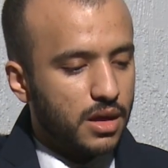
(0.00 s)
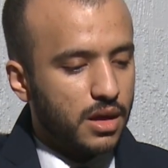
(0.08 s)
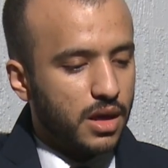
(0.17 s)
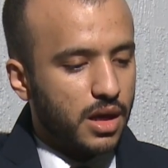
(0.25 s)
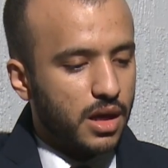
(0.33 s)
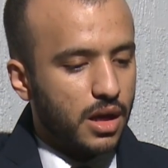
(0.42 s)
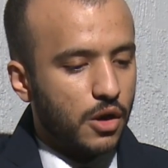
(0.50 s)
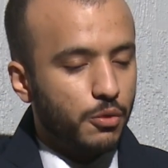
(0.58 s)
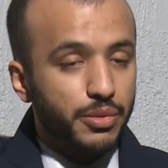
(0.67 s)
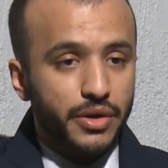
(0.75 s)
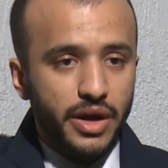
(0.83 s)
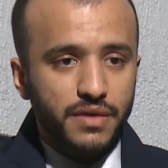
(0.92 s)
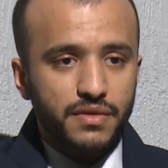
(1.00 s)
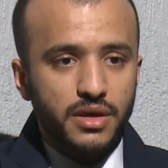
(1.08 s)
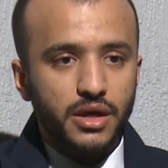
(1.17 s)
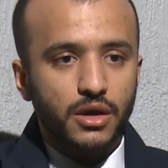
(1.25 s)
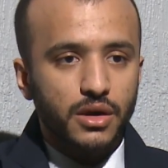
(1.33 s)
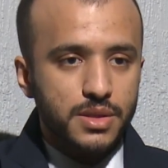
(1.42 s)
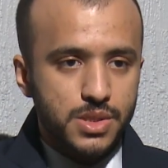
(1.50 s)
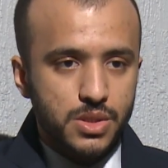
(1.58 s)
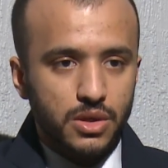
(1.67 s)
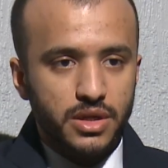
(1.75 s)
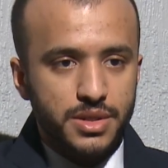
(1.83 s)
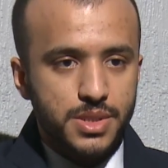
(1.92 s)
operate the
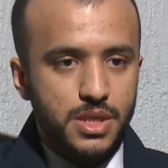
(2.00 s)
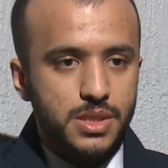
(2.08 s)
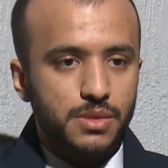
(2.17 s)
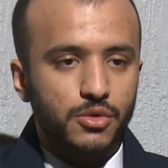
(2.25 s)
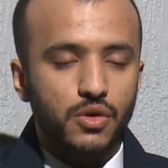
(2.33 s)
solar system